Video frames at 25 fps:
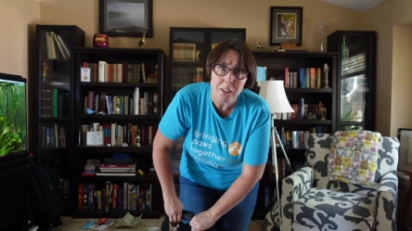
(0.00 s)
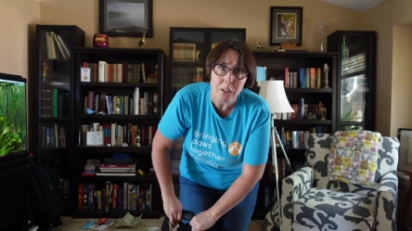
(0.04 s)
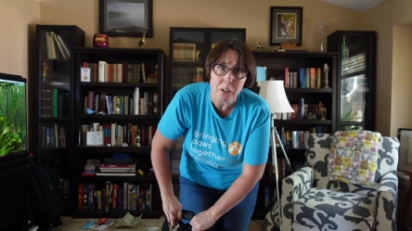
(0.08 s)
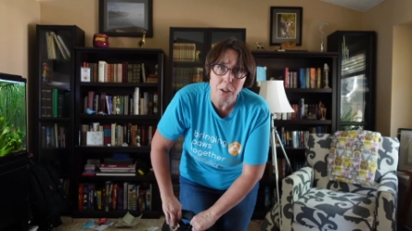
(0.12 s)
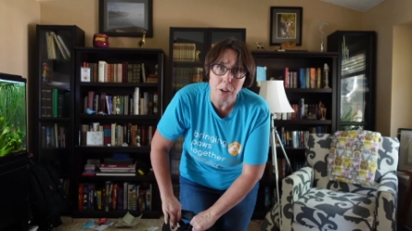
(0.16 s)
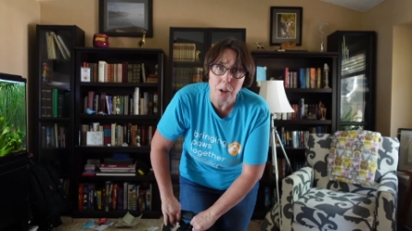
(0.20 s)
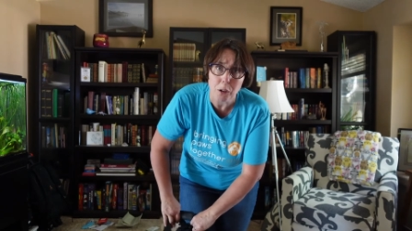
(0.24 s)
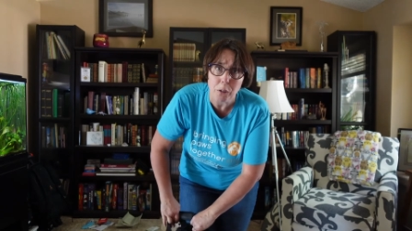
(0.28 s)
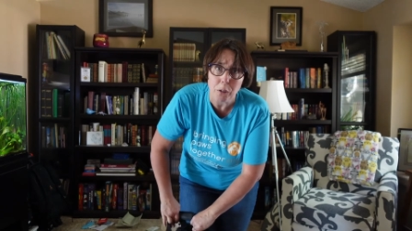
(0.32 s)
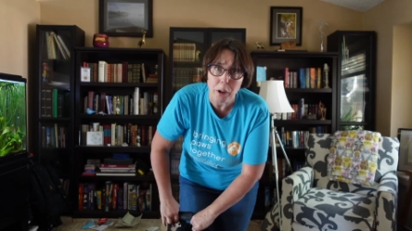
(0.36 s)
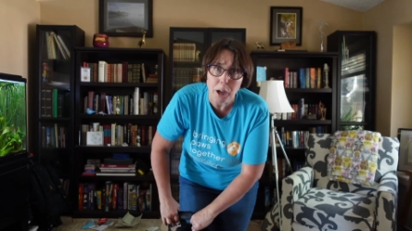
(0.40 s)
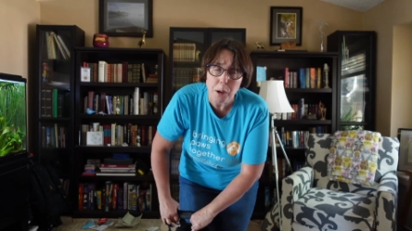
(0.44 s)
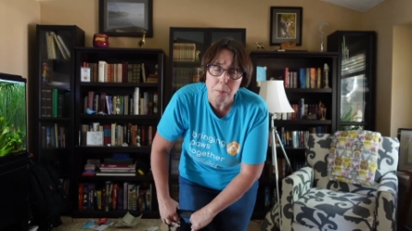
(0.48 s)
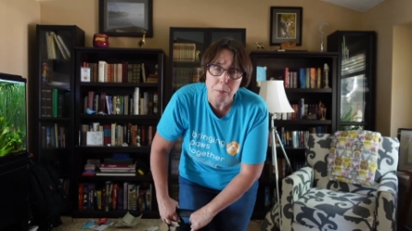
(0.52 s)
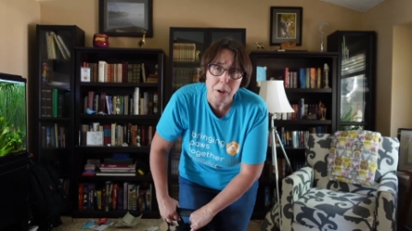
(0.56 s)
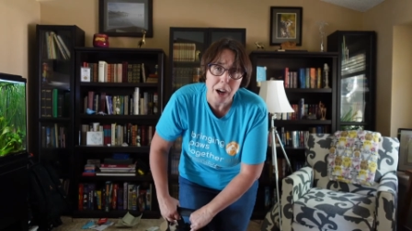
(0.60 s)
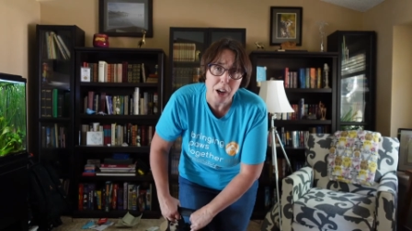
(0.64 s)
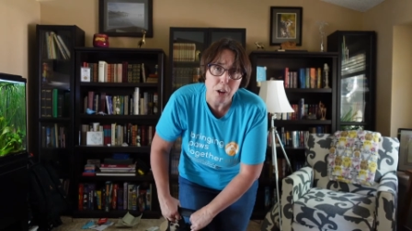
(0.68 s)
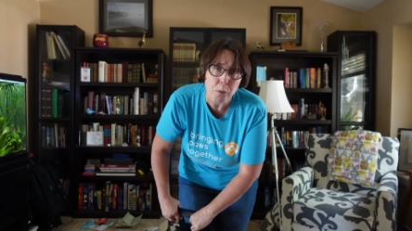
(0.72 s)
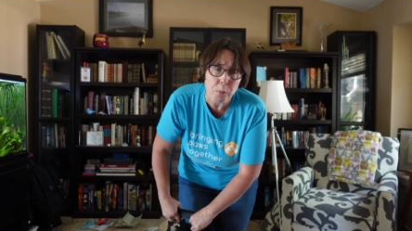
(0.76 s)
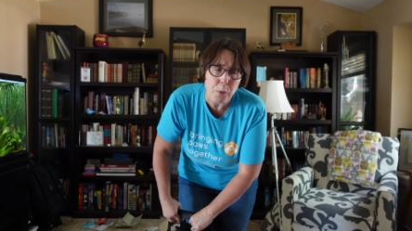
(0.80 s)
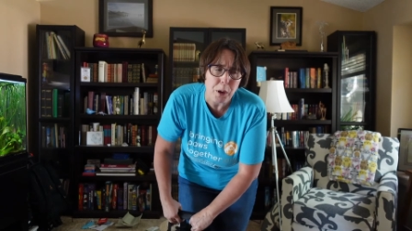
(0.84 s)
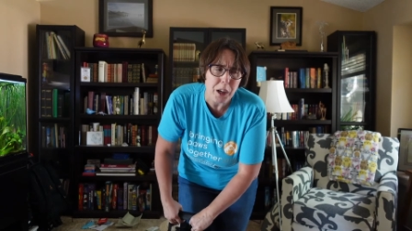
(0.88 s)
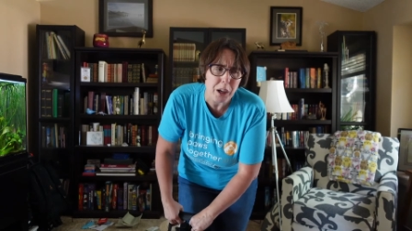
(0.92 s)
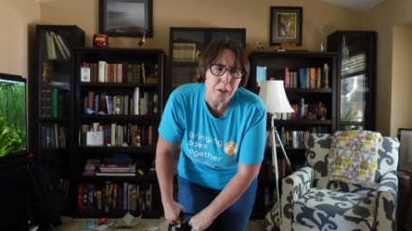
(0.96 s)
It was a great
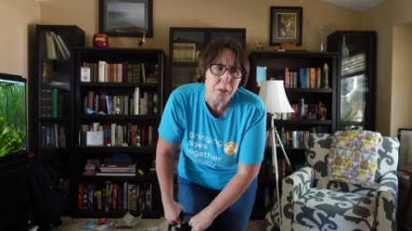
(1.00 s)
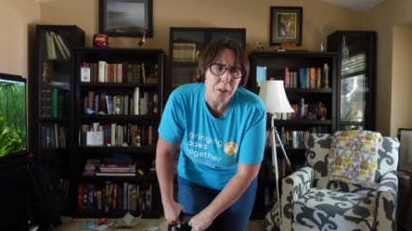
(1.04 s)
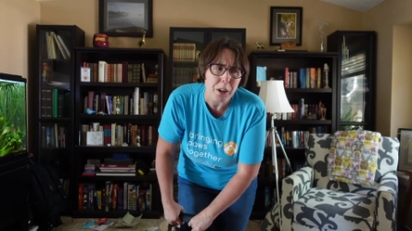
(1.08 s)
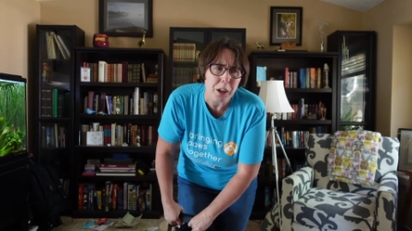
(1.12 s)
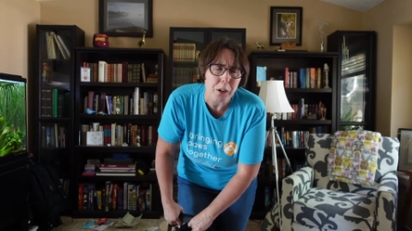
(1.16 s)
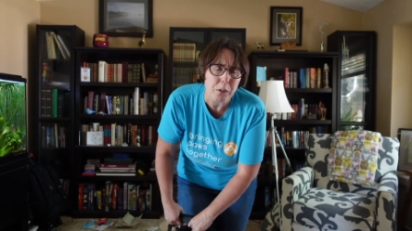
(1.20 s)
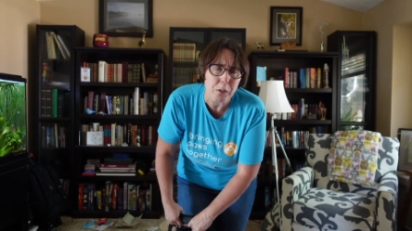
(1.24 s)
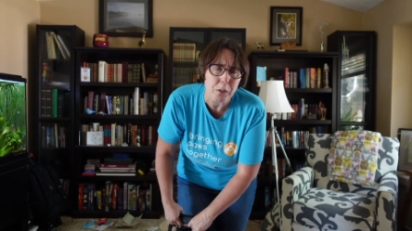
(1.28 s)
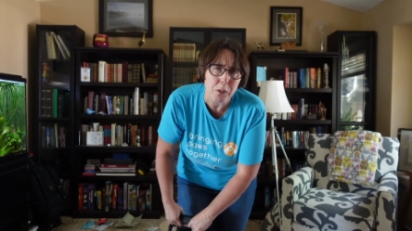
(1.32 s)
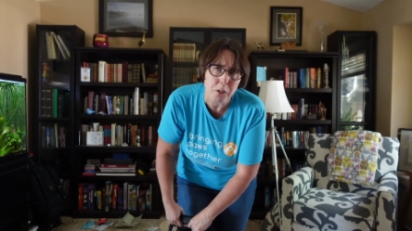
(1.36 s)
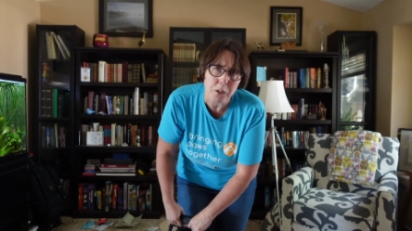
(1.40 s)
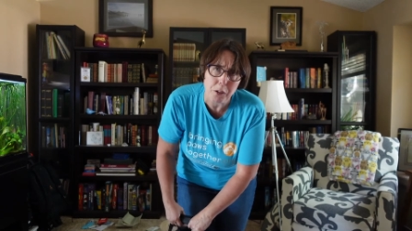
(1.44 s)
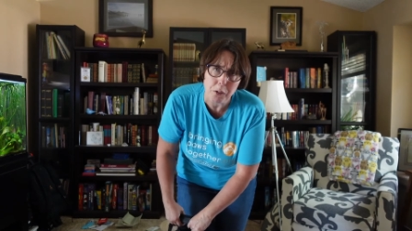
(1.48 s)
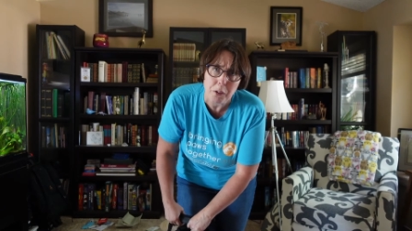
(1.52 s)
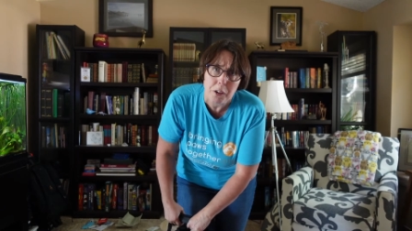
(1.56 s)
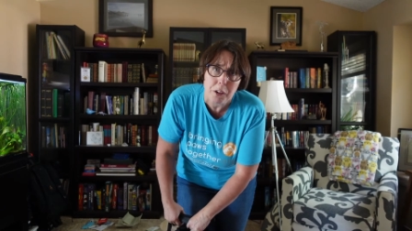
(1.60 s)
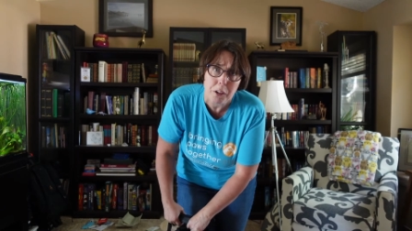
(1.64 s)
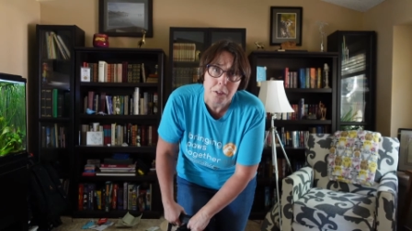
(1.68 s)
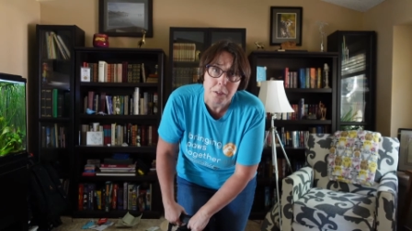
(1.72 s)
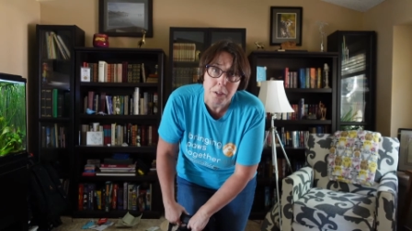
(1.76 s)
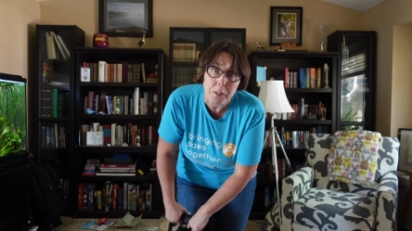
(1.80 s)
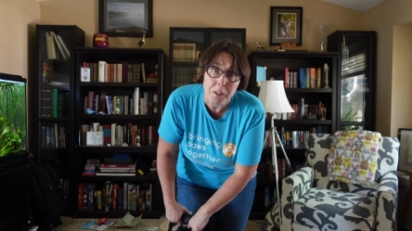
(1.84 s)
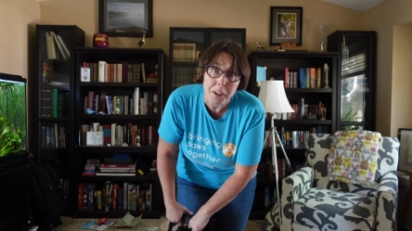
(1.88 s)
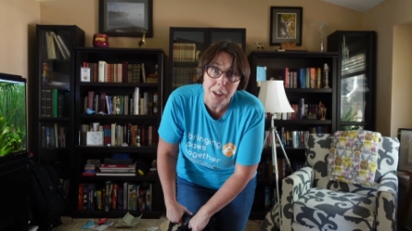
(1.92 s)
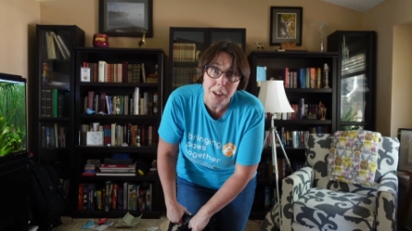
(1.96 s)
price point. I think it was two
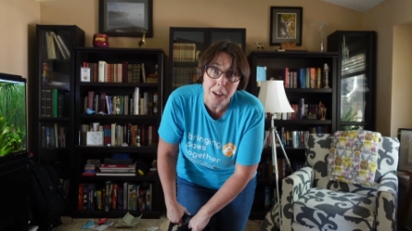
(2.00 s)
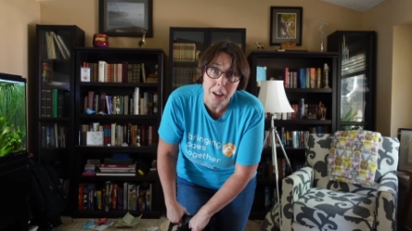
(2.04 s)
hundred fifty